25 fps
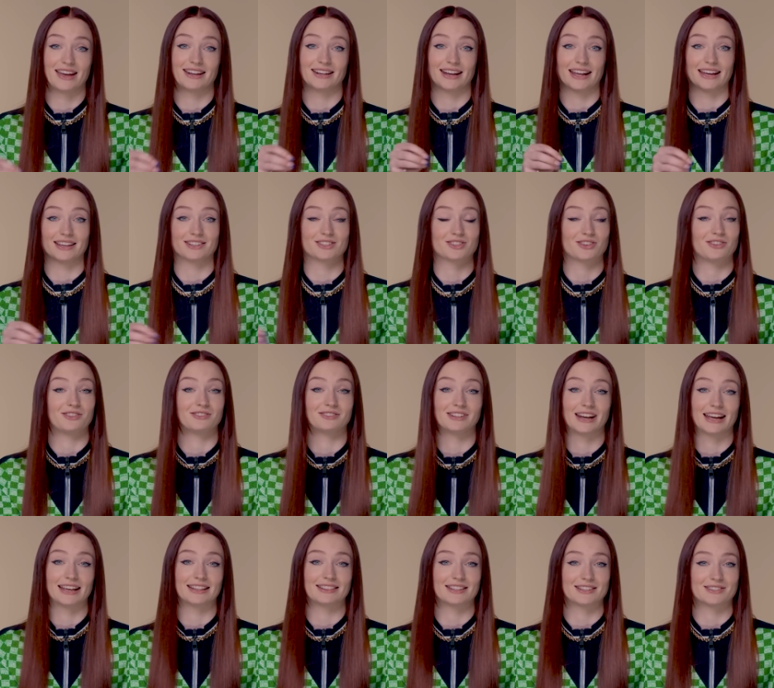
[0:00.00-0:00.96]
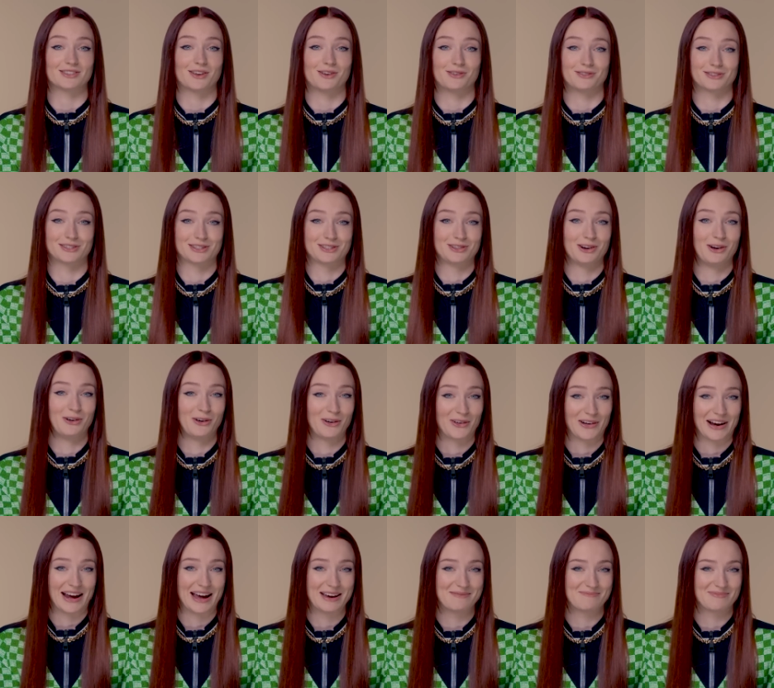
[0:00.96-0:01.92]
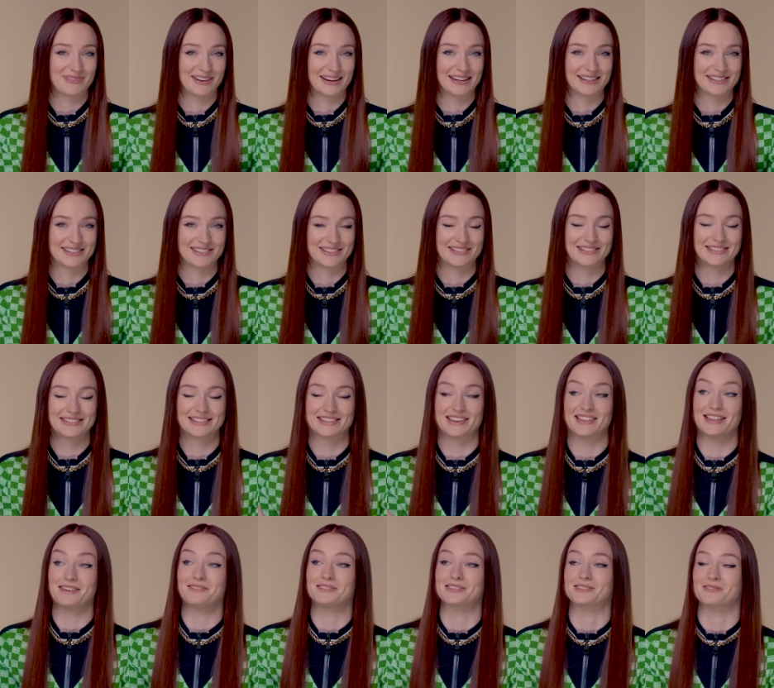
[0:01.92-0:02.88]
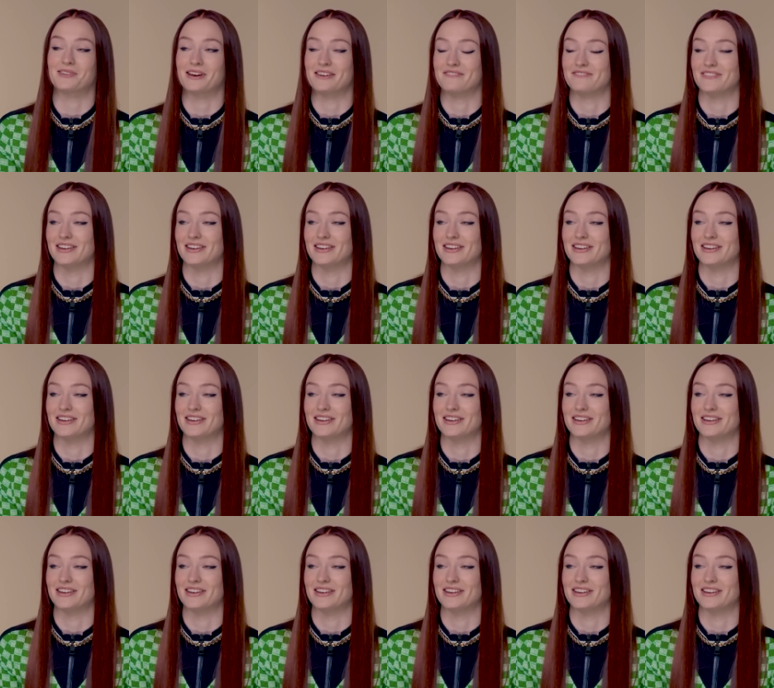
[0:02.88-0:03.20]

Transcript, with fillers: and like sold like this whole story, I'm pretty sure. So that was quite